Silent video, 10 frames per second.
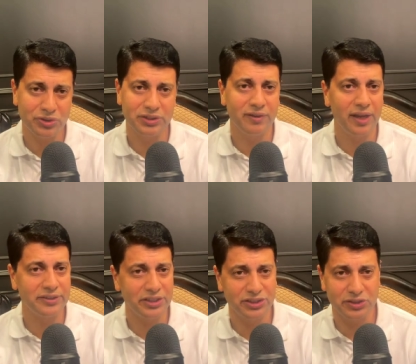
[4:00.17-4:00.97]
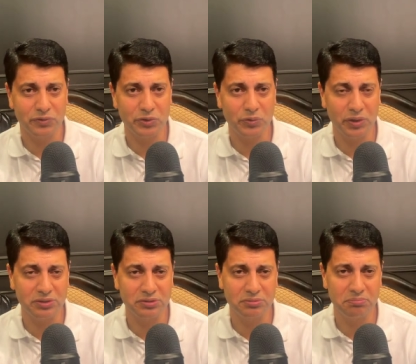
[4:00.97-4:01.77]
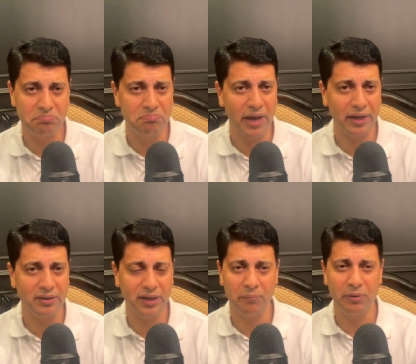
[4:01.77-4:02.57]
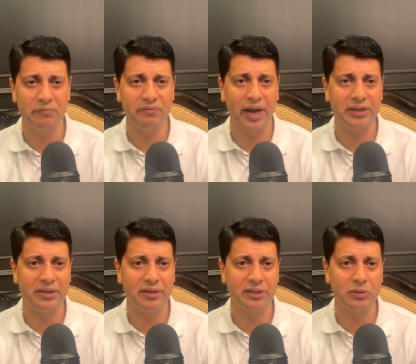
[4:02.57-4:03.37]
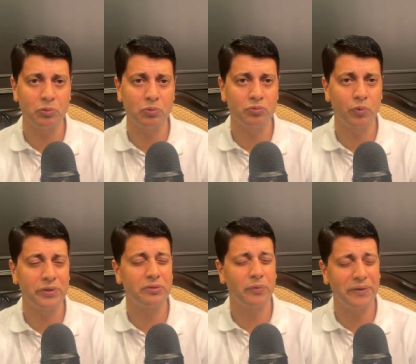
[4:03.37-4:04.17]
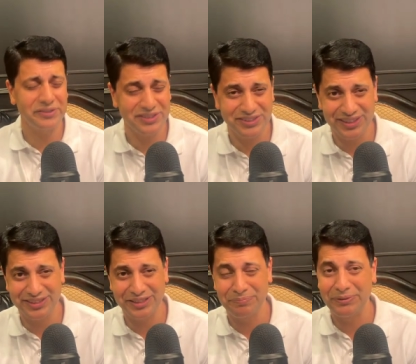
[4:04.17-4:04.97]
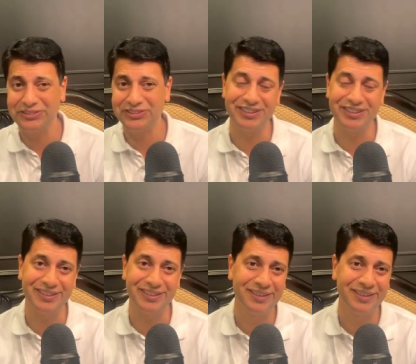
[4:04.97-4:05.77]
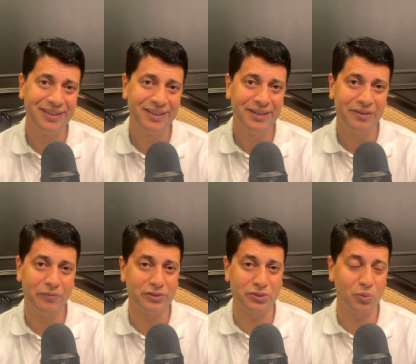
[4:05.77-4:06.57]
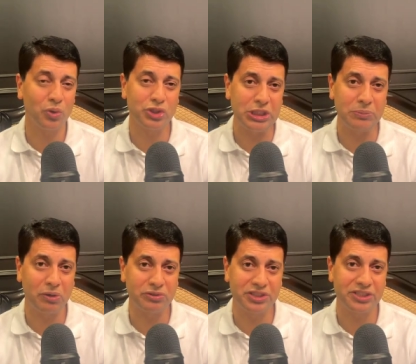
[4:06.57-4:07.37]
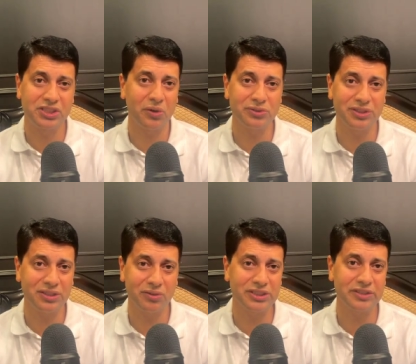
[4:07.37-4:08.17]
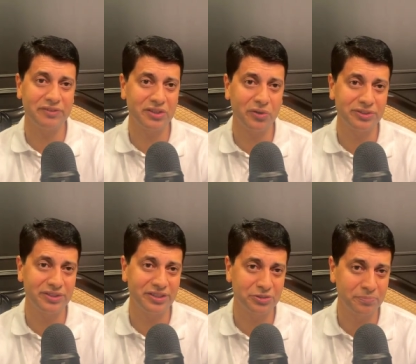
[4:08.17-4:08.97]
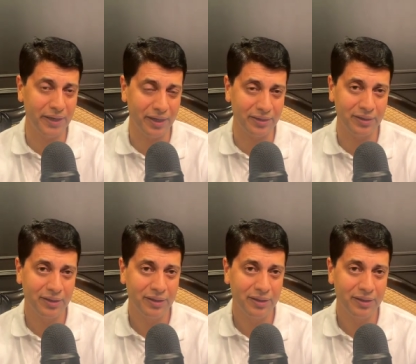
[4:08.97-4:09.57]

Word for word: civilization, which was back, I believe, 1900 to 2600 BCE, which is close to about 6,000 or 7,000 years back,